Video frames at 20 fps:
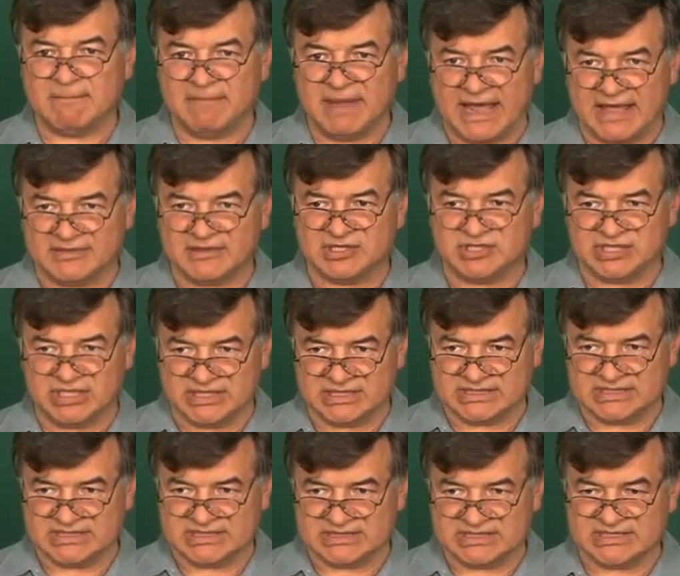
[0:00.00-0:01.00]

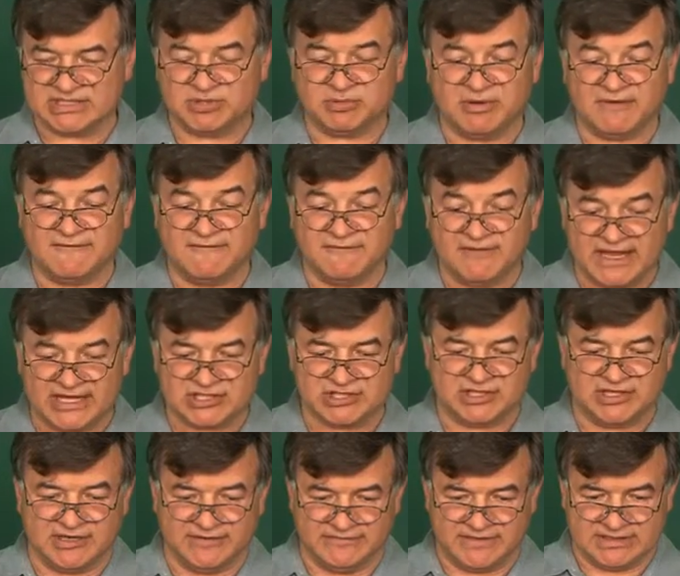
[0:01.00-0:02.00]
pathogenesis. It's a
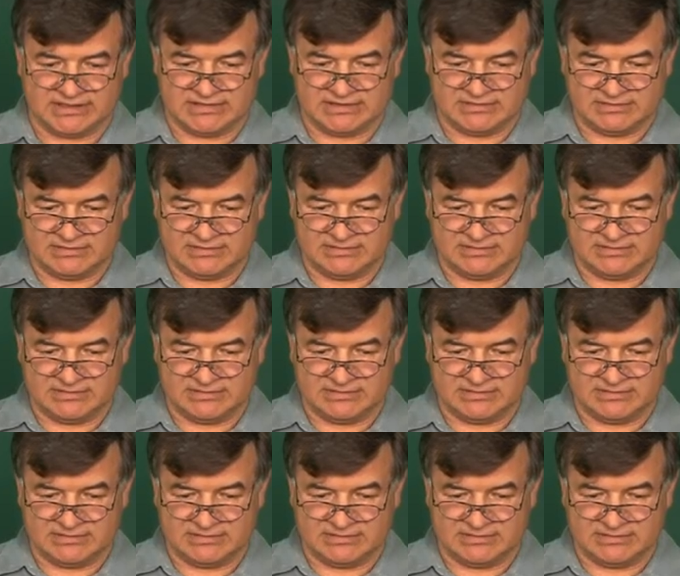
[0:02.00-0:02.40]
reflection of it.